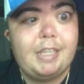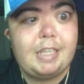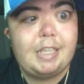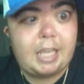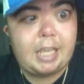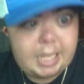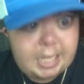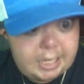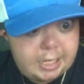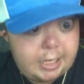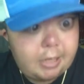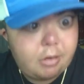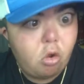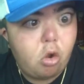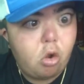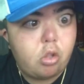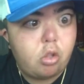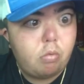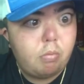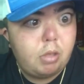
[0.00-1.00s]
heated
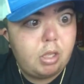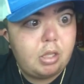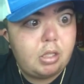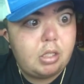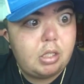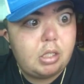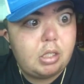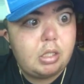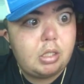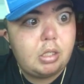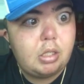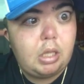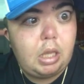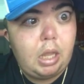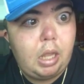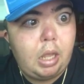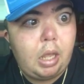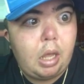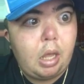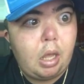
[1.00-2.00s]
arguments
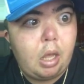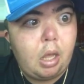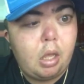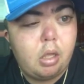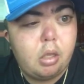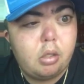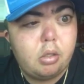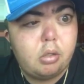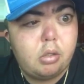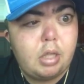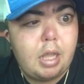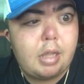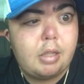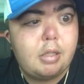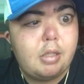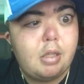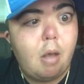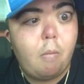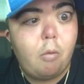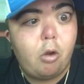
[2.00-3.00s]
that
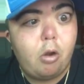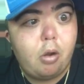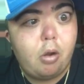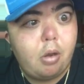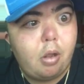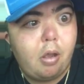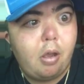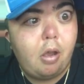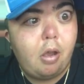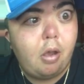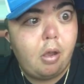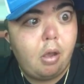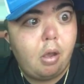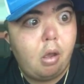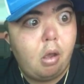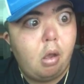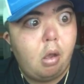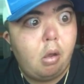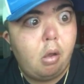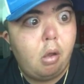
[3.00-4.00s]
summer
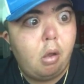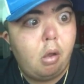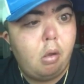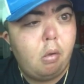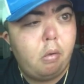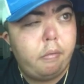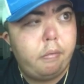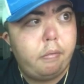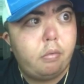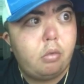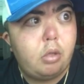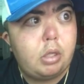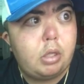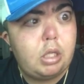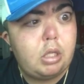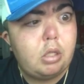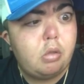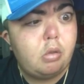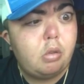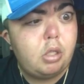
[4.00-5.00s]
of, I
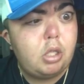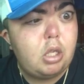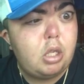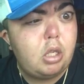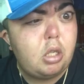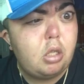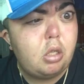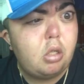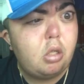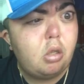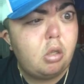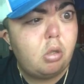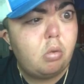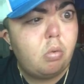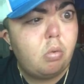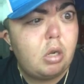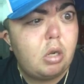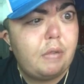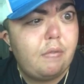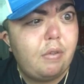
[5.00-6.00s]
think, leading into the
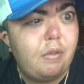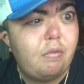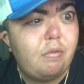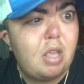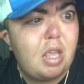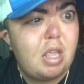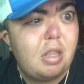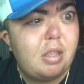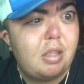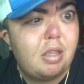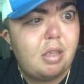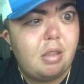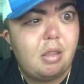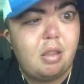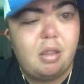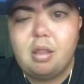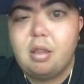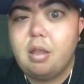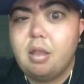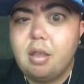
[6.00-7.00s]
2015
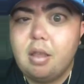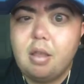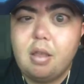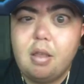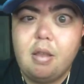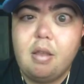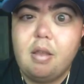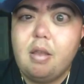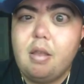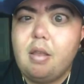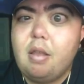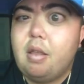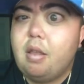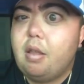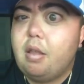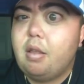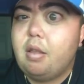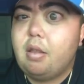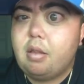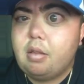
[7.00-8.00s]
season.
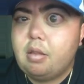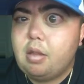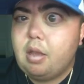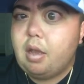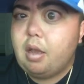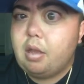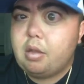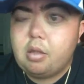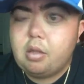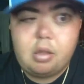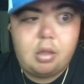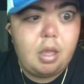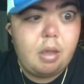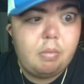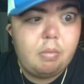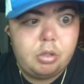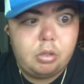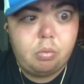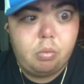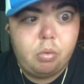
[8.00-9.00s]
Yeah, I think
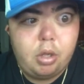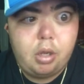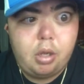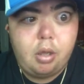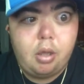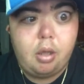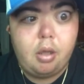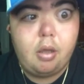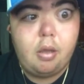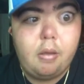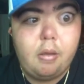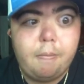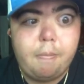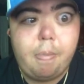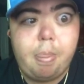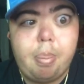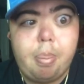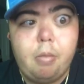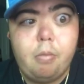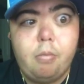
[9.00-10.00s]
that was when
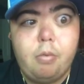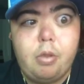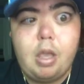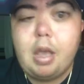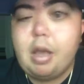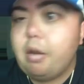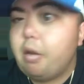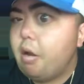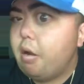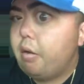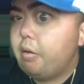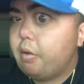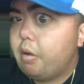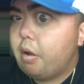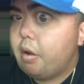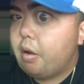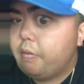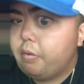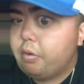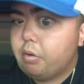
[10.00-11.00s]
we had
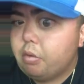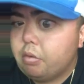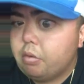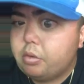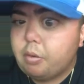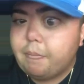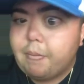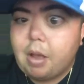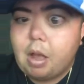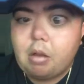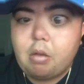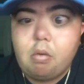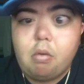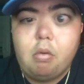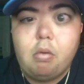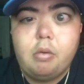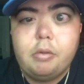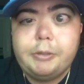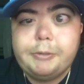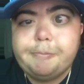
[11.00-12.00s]
our little
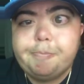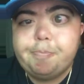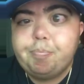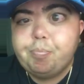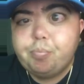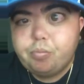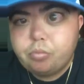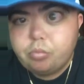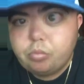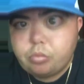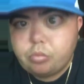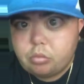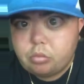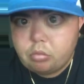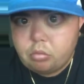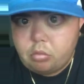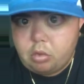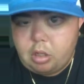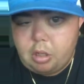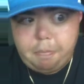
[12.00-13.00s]
debacle.
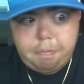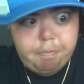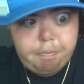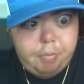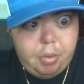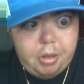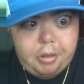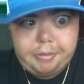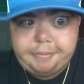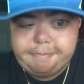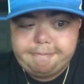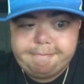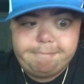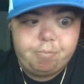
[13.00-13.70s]
But,